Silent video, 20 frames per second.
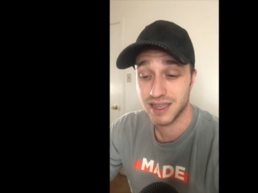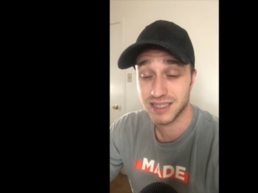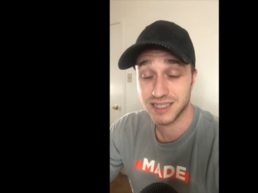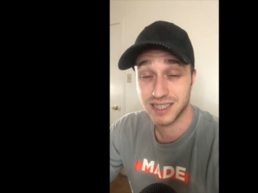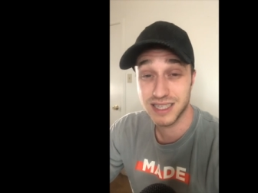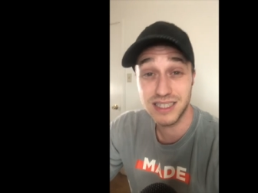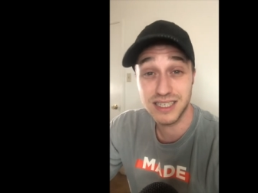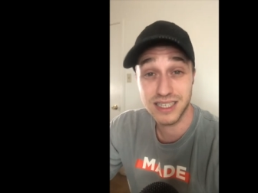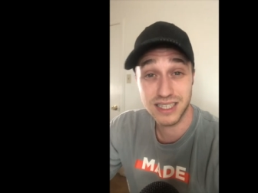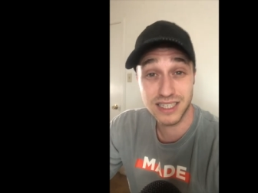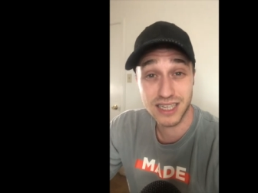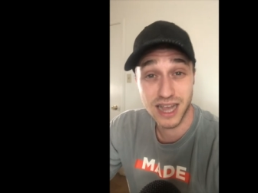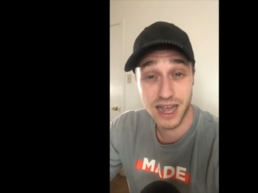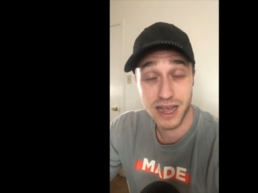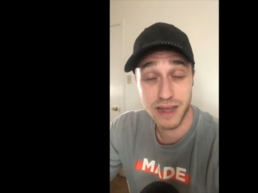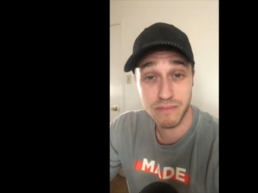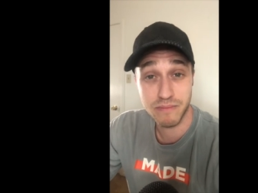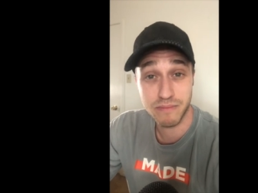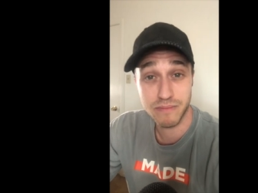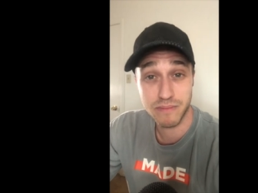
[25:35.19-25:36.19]
Since this
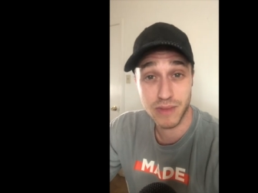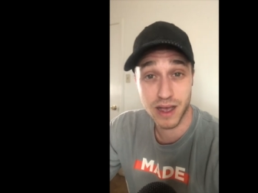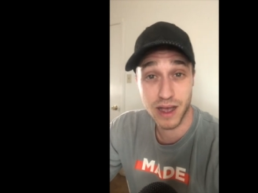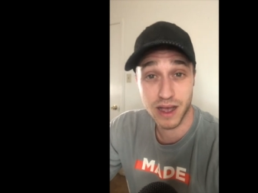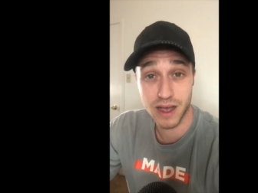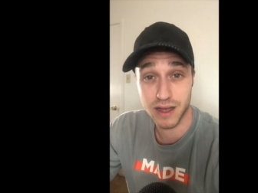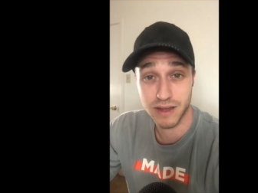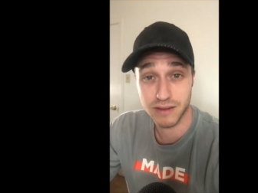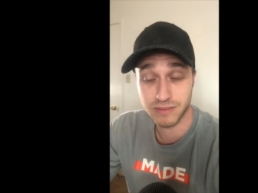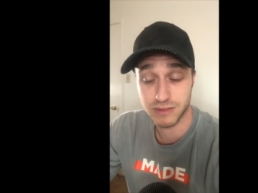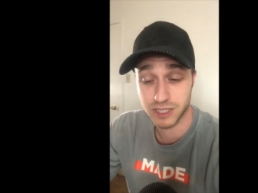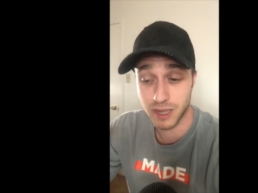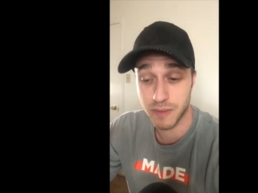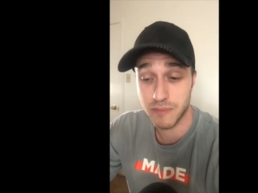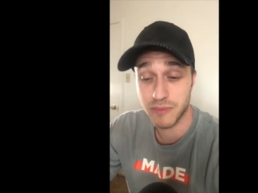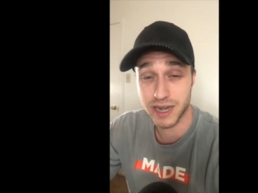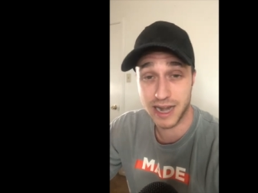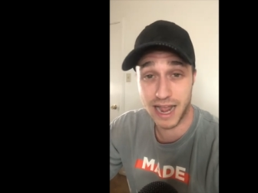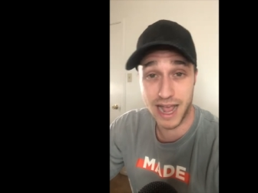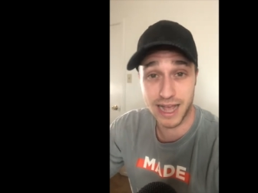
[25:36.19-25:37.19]
time, uh,
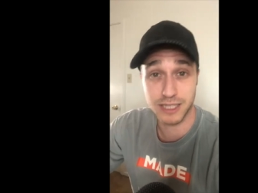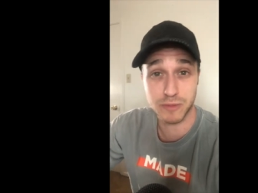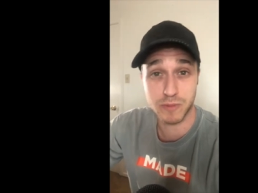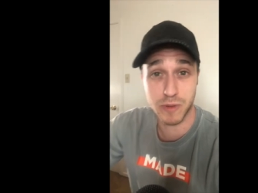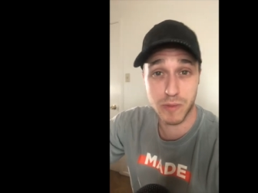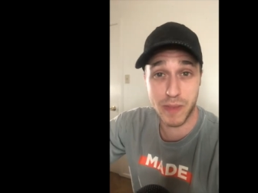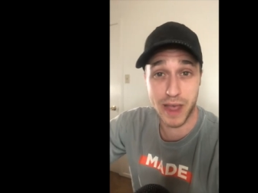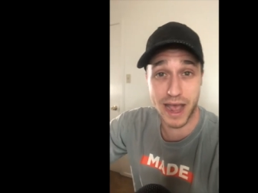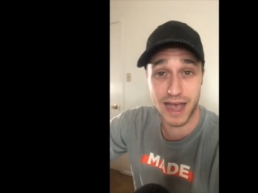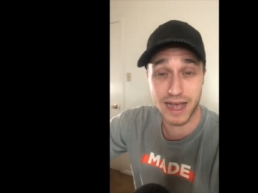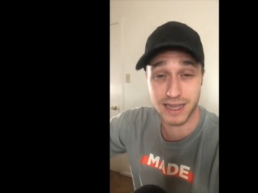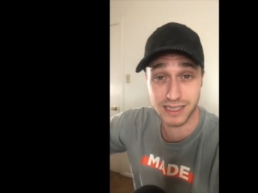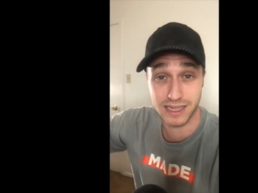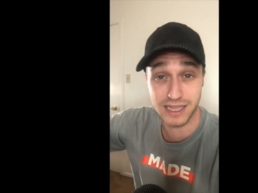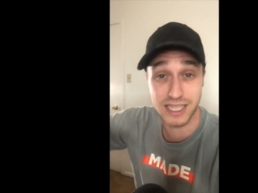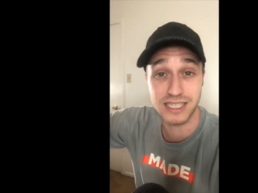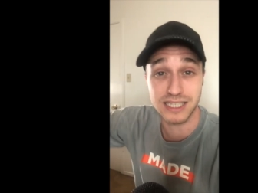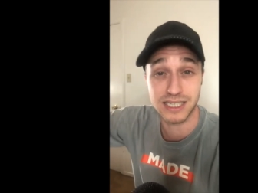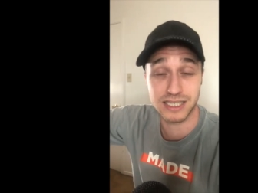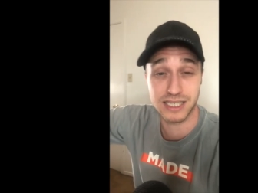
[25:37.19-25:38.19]
something has been pa- at
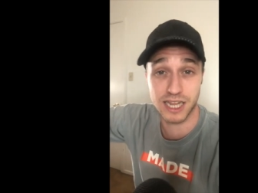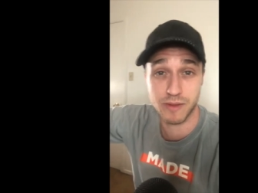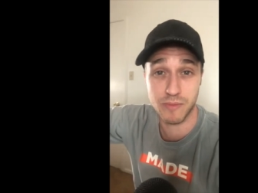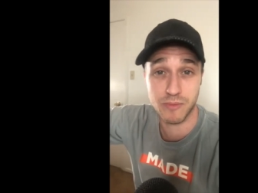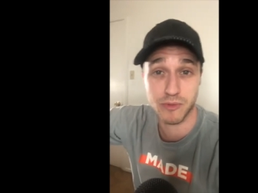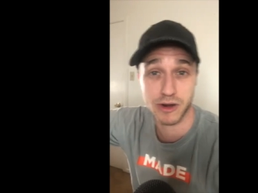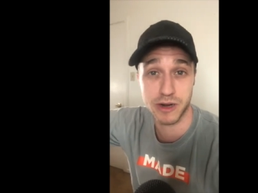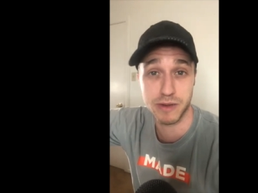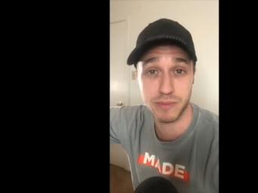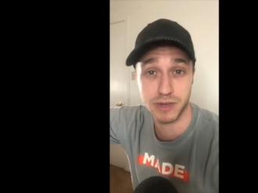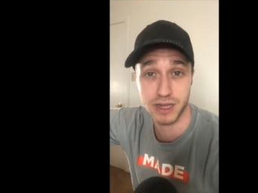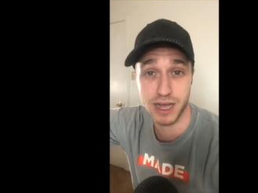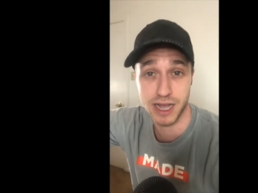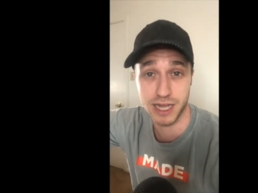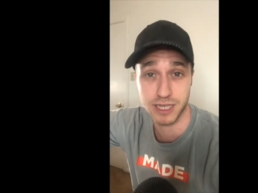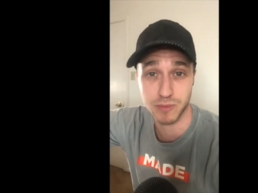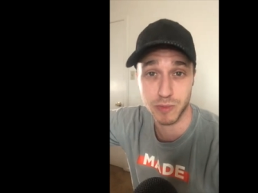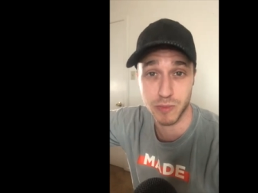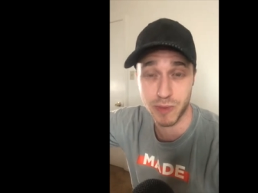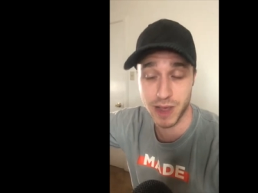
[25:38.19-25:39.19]
least a temporary bill
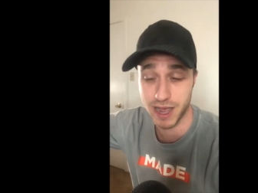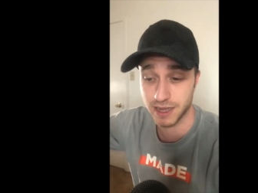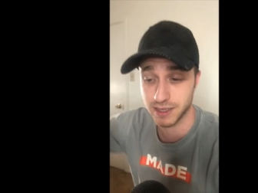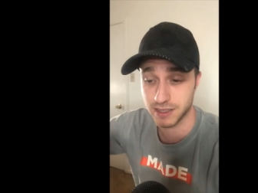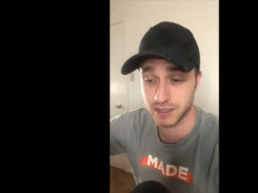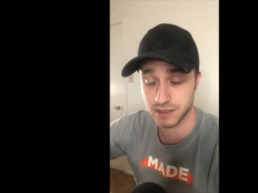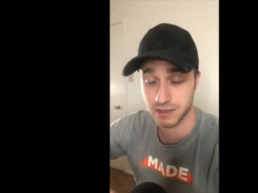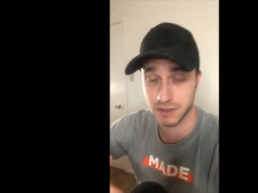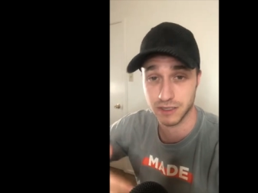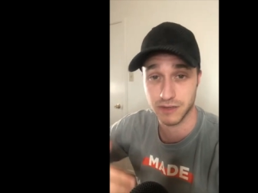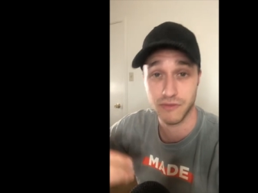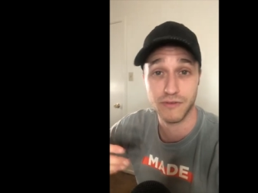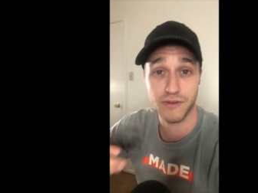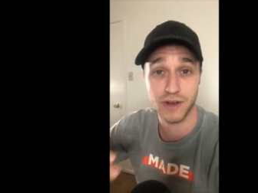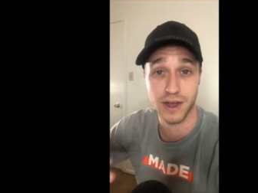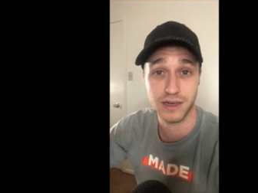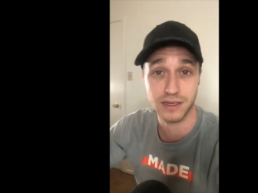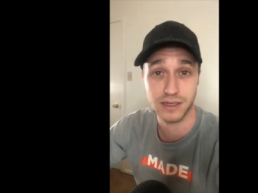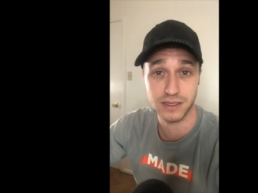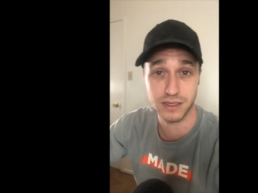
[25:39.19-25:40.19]
has been passed to
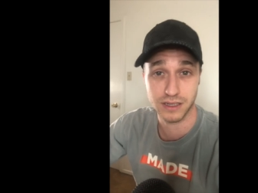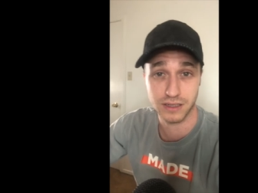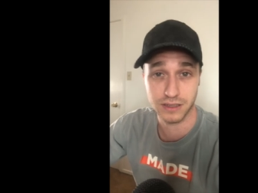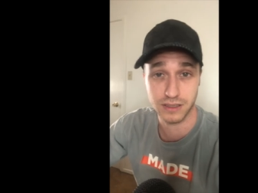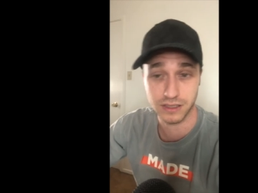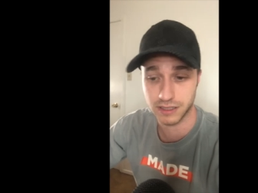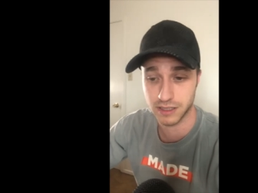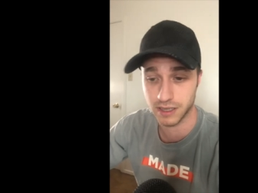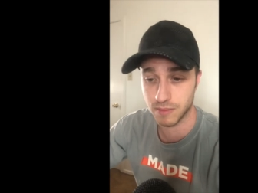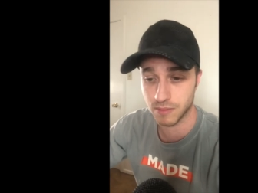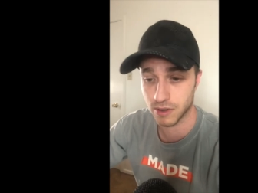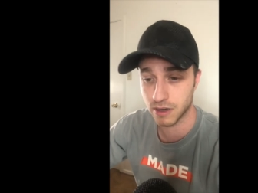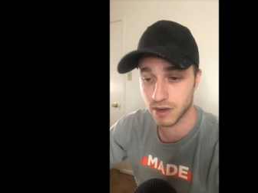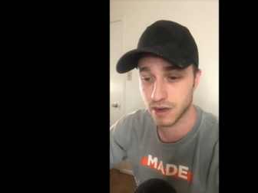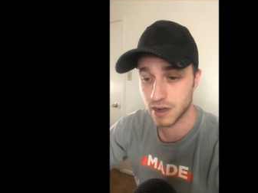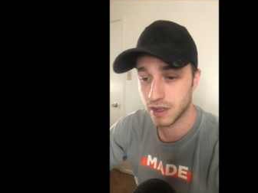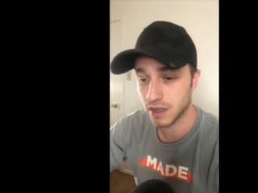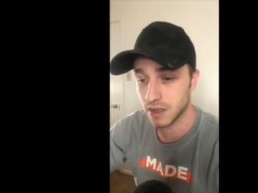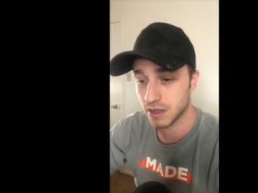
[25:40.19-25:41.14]
fund until December.